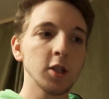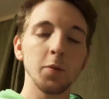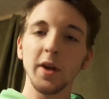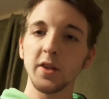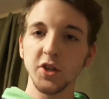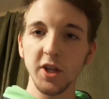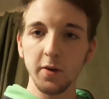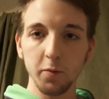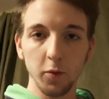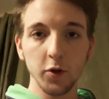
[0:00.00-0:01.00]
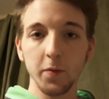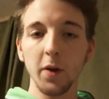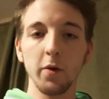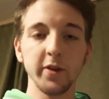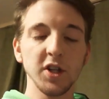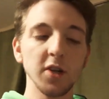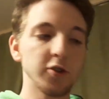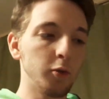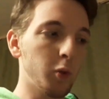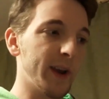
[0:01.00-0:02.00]
to be in the with a
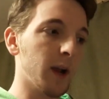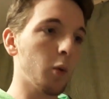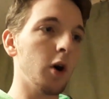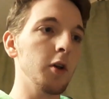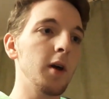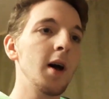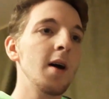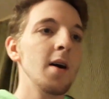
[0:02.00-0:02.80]
chance of winning one.